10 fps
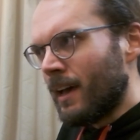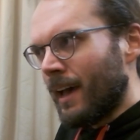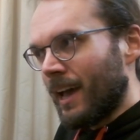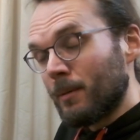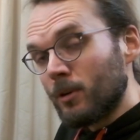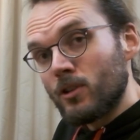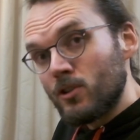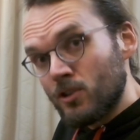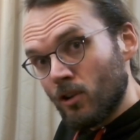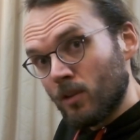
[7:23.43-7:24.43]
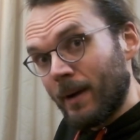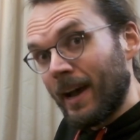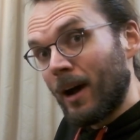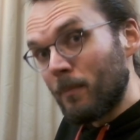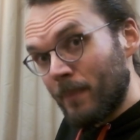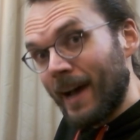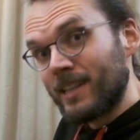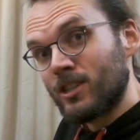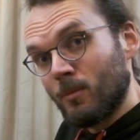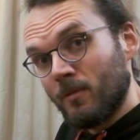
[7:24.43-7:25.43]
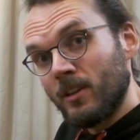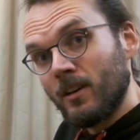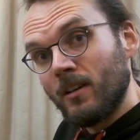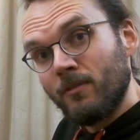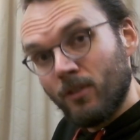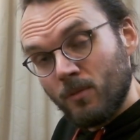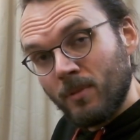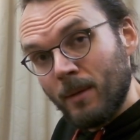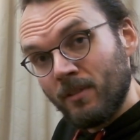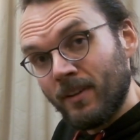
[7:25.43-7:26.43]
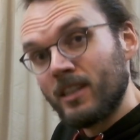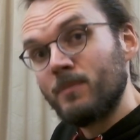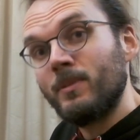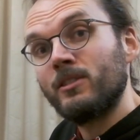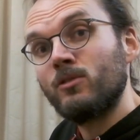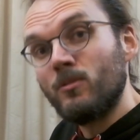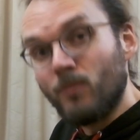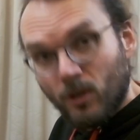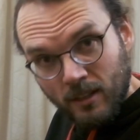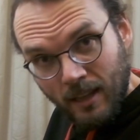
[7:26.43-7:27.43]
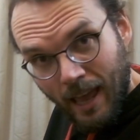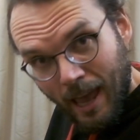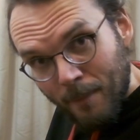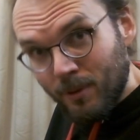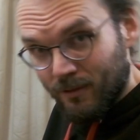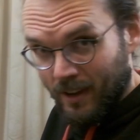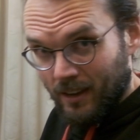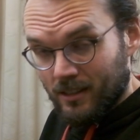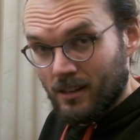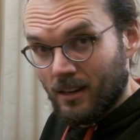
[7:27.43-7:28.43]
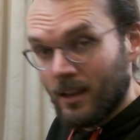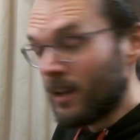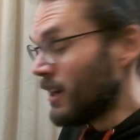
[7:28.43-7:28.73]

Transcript: And I'm also shocked by how bad some of the phono preamplifiers built into modern amplifiers are.